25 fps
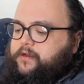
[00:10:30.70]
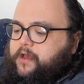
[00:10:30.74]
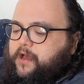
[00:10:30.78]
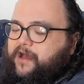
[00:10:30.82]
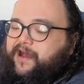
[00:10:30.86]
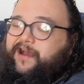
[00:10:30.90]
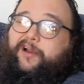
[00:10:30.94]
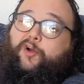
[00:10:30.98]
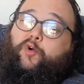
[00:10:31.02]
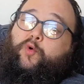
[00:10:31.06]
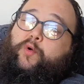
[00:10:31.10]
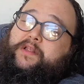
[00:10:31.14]

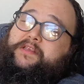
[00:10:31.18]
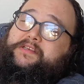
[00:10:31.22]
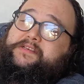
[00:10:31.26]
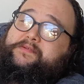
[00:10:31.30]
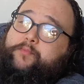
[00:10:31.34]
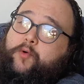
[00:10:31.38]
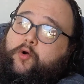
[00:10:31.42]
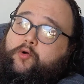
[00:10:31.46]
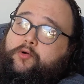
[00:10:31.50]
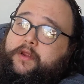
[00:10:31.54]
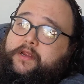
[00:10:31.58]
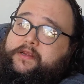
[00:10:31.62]
I quit
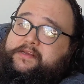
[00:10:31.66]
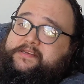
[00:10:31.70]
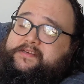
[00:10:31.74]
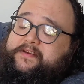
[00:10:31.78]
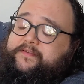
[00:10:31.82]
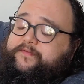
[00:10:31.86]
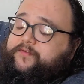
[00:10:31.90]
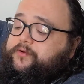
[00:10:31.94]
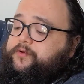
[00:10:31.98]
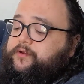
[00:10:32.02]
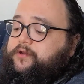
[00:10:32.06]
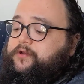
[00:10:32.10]
smoking
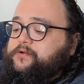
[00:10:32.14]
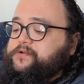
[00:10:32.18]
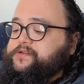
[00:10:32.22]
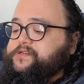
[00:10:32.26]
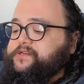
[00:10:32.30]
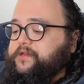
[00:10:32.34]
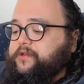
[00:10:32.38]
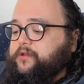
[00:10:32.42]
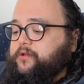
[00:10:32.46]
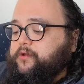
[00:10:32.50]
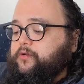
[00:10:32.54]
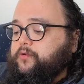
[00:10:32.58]
several
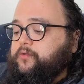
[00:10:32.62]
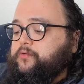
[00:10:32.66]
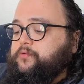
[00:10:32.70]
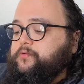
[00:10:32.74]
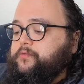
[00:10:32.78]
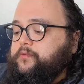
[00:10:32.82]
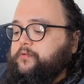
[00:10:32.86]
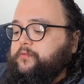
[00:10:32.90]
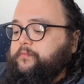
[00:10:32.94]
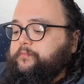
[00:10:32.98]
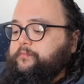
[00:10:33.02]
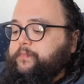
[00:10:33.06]
years ago,
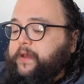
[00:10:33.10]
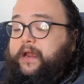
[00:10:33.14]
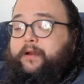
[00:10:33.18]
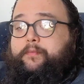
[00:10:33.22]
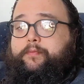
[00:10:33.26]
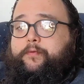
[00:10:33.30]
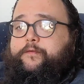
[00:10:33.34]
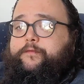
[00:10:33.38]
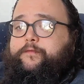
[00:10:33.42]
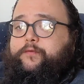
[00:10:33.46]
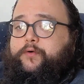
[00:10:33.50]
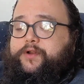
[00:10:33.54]

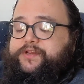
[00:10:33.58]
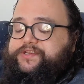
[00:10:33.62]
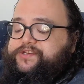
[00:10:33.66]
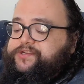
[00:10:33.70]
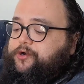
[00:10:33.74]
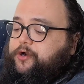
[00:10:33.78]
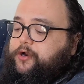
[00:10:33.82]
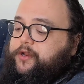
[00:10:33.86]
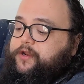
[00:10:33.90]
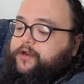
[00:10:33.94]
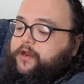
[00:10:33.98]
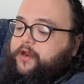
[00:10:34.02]
back before I
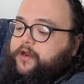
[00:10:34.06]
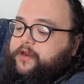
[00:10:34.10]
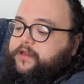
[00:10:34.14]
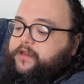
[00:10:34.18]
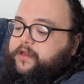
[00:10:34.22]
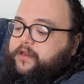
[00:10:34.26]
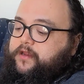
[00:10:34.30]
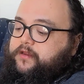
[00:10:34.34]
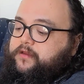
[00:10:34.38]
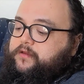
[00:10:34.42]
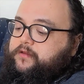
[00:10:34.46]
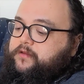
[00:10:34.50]
started
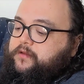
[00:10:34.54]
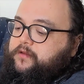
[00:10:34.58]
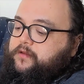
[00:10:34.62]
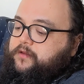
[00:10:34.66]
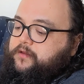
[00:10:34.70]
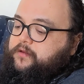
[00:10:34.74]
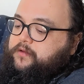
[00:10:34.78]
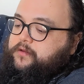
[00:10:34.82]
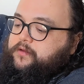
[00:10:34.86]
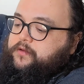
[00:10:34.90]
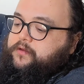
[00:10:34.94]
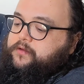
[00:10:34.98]
hiking,
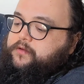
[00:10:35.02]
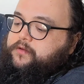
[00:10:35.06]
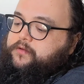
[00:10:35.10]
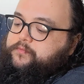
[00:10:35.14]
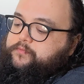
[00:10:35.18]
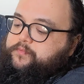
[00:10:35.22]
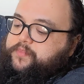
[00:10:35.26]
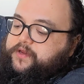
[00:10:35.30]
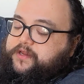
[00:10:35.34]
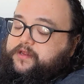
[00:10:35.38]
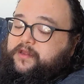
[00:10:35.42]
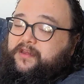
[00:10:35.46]

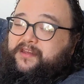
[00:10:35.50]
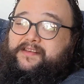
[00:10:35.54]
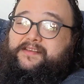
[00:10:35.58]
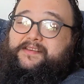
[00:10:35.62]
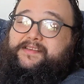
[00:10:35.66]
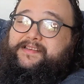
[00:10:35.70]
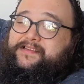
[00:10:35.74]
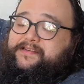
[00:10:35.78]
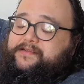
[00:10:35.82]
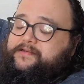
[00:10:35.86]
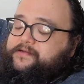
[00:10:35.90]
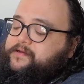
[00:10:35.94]

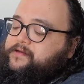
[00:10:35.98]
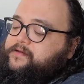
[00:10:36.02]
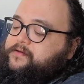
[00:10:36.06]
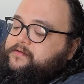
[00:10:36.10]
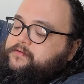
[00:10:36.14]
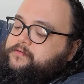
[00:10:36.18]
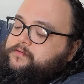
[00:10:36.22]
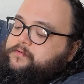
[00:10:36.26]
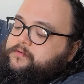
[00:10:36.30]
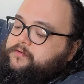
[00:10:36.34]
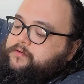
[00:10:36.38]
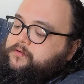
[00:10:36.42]
because
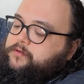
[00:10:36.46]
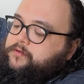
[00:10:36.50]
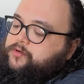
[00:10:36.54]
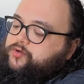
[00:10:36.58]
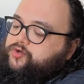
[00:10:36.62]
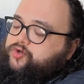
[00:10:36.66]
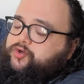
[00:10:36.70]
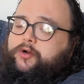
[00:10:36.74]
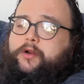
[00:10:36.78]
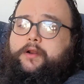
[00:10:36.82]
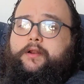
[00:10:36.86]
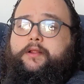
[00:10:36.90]

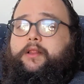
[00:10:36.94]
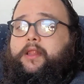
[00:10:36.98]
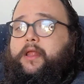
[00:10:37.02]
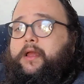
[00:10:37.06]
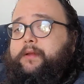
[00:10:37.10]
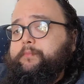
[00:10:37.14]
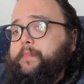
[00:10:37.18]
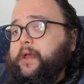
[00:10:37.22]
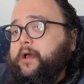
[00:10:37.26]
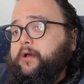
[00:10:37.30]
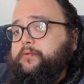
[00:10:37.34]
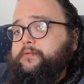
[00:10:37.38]
trying to
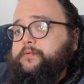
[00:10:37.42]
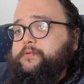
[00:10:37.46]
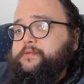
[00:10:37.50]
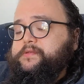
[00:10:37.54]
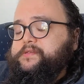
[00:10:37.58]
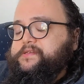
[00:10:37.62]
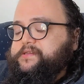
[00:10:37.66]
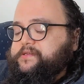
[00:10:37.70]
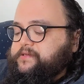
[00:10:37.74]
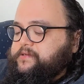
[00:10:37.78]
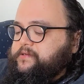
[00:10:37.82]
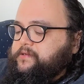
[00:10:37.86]
climb
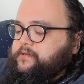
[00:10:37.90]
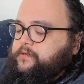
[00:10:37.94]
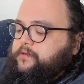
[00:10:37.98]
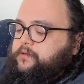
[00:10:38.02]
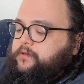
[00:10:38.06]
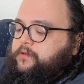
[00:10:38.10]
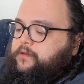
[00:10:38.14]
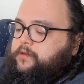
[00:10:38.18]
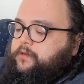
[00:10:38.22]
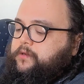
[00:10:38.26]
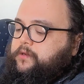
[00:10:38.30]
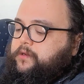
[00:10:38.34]
mountains
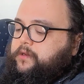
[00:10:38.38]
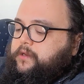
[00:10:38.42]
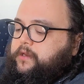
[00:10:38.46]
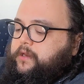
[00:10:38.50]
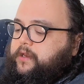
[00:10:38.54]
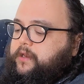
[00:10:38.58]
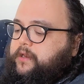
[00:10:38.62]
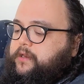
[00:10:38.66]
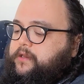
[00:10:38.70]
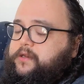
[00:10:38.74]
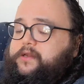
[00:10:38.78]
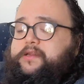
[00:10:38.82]

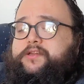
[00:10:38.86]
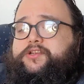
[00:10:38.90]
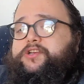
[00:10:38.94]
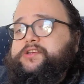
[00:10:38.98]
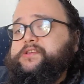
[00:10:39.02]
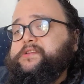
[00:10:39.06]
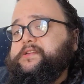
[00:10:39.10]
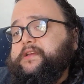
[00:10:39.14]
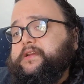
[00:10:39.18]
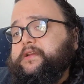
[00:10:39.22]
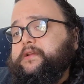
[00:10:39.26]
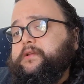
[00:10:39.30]
and
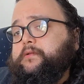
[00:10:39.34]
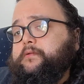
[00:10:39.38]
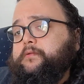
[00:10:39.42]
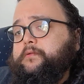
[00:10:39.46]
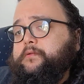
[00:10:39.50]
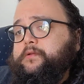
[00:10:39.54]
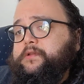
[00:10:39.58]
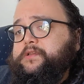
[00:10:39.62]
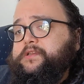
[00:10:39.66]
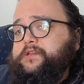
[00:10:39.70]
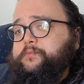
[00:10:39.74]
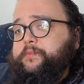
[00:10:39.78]
ingesting
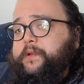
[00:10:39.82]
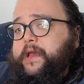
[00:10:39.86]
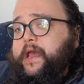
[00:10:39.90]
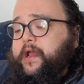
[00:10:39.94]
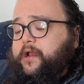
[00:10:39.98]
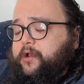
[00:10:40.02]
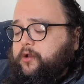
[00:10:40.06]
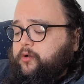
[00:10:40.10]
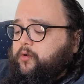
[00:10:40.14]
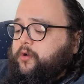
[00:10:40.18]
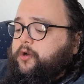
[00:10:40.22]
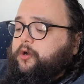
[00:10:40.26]

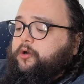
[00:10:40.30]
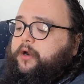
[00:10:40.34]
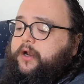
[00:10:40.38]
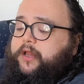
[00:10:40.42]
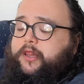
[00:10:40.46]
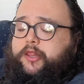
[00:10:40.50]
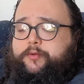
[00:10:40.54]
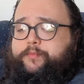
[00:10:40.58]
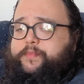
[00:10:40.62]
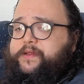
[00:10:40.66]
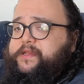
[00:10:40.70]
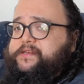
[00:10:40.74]
tobacco on a
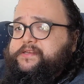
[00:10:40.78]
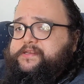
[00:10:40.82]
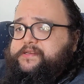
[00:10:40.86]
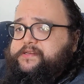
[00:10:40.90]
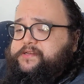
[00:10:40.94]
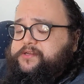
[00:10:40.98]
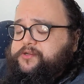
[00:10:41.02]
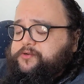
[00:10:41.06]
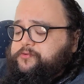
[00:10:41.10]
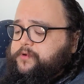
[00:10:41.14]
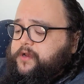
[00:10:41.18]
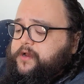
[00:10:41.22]
regular
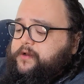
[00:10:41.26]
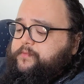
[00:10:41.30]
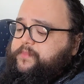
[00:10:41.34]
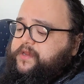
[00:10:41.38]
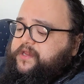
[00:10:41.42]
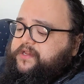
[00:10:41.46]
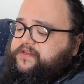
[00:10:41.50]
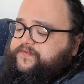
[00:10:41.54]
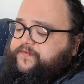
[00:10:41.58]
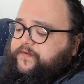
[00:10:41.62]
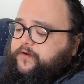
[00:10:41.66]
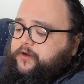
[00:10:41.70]
basis do not
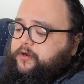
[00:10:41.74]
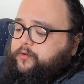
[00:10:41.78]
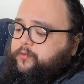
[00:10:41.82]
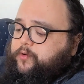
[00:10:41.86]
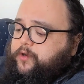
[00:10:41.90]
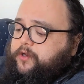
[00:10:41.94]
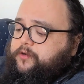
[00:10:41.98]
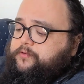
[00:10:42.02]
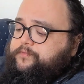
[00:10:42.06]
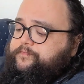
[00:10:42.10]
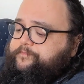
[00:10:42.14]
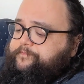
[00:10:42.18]
mix very
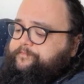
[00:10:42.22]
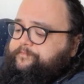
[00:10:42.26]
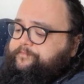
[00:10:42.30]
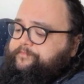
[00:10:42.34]
well.